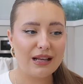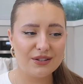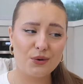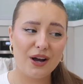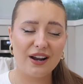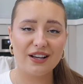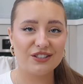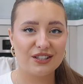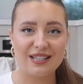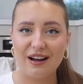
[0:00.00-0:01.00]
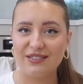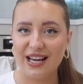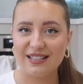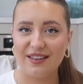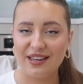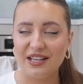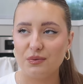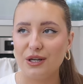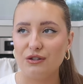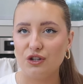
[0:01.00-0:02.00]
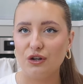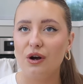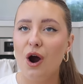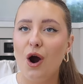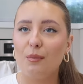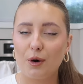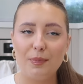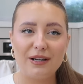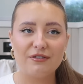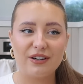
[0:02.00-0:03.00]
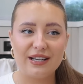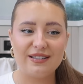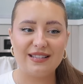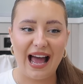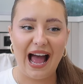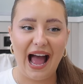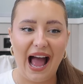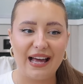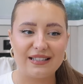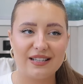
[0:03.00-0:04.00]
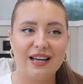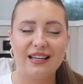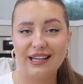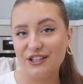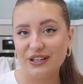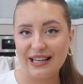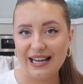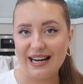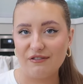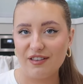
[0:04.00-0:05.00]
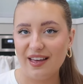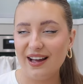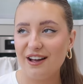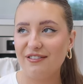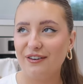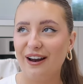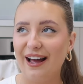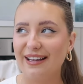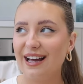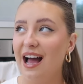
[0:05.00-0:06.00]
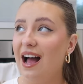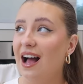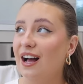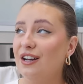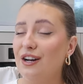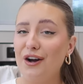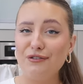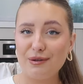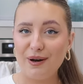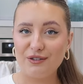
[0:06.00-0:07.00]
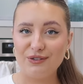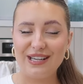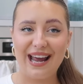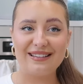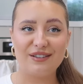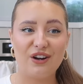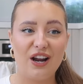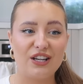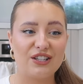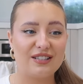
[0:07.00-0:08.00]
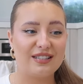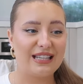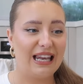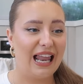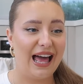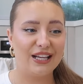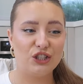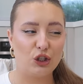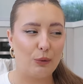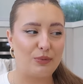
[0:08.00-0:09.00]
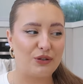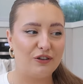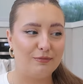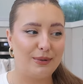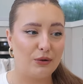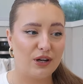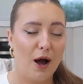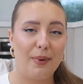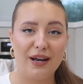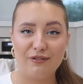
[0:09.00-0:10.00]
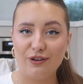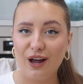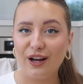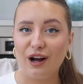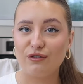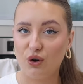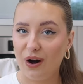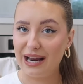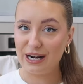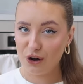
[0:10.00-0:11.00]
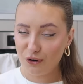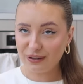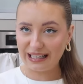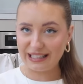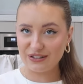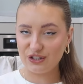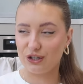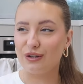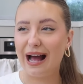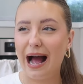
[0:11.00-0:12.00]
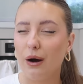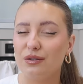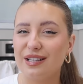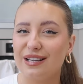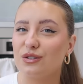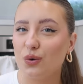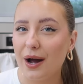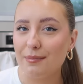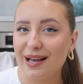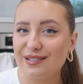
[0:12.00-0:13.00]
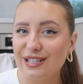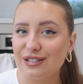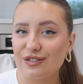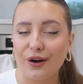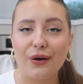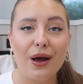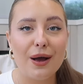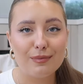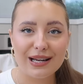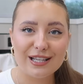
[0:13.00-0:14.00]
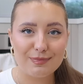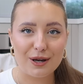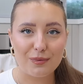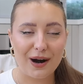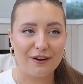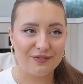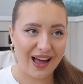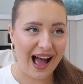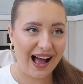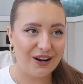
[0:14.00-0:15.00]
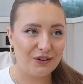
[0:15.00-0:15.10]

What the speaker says: It's quite nice just to have days like these where you do properly reset and literally clean everything. I feel like over the past few days, I've kind of just let jobs sort of build up, and I feel like I've got a lot of cleaning to do. The house is quite messy, so please be aware of that.